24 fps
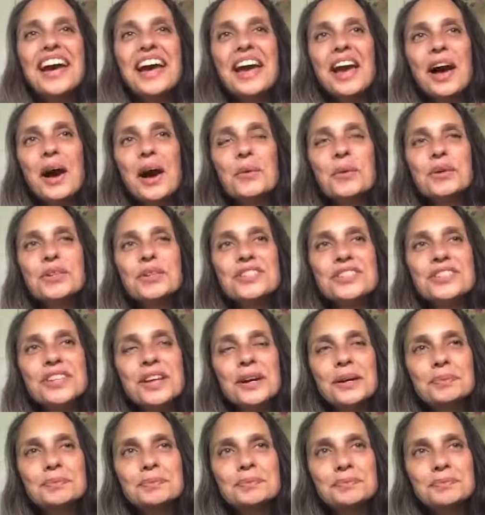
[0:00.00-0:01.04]
I was
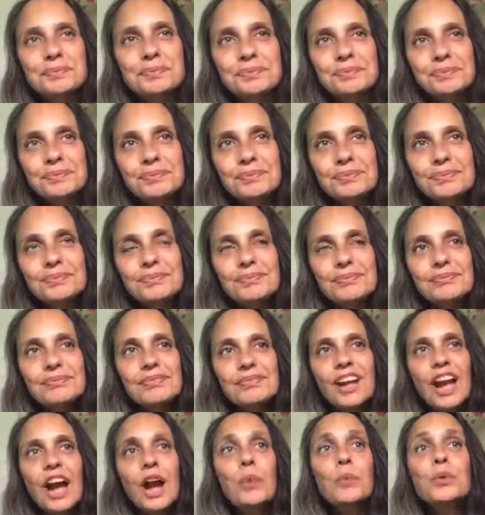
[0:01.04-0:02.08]

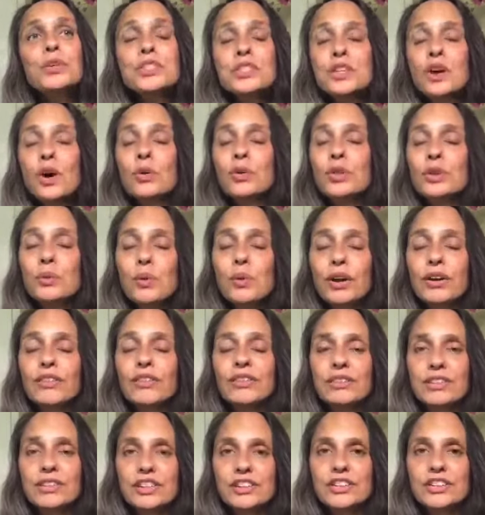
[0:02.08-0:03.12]
the only one on
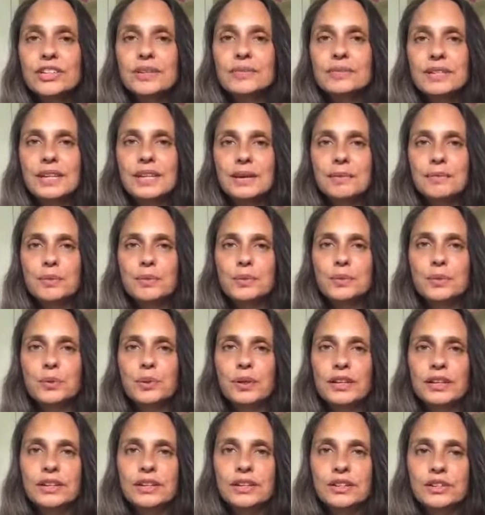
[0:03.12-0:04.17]
the leadership team that was
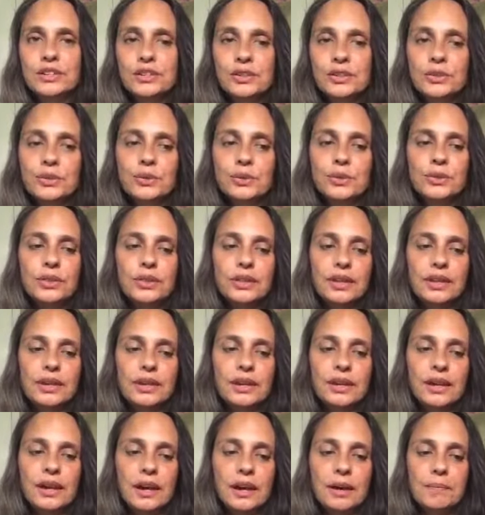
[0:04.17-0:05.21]
willing to do
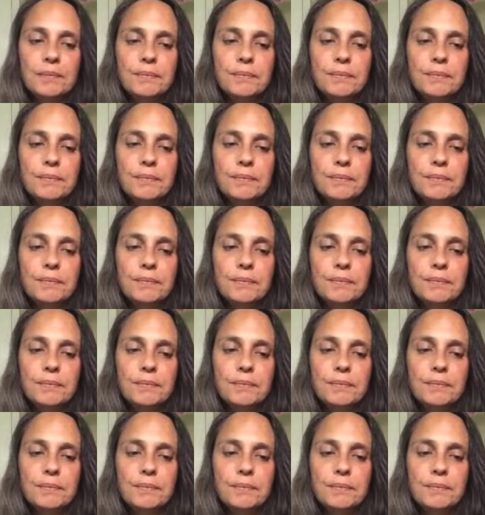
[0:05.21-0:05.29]
the